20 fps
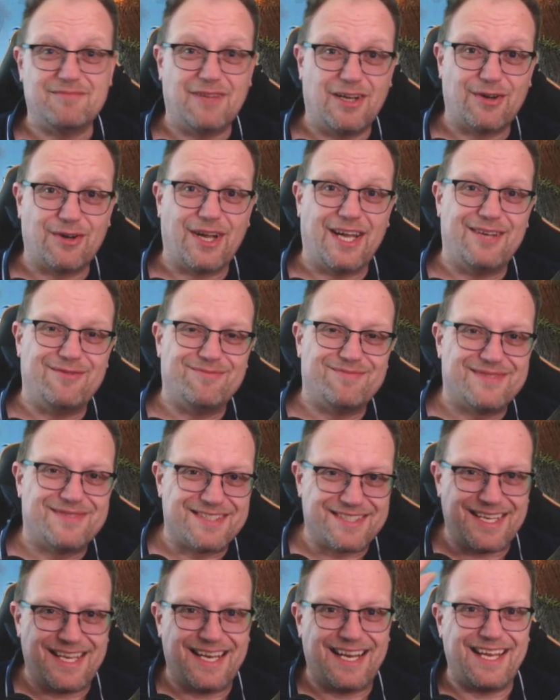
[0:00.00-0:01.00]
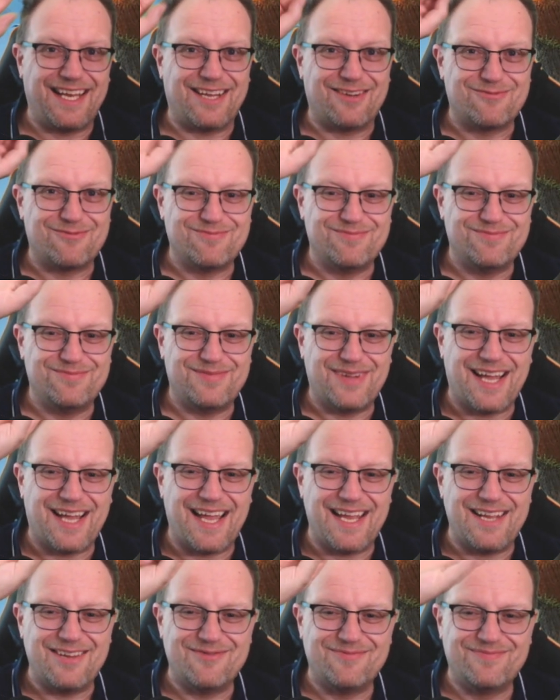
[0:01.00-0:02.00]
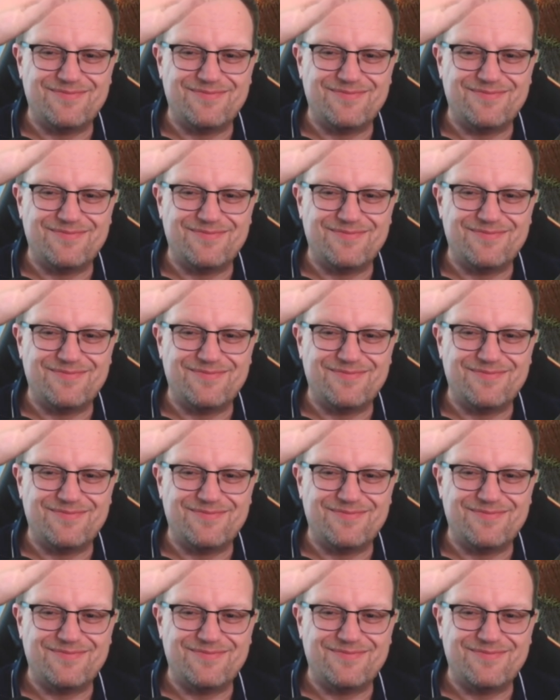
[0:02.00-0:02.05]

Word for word: Okay, see you later. Bye.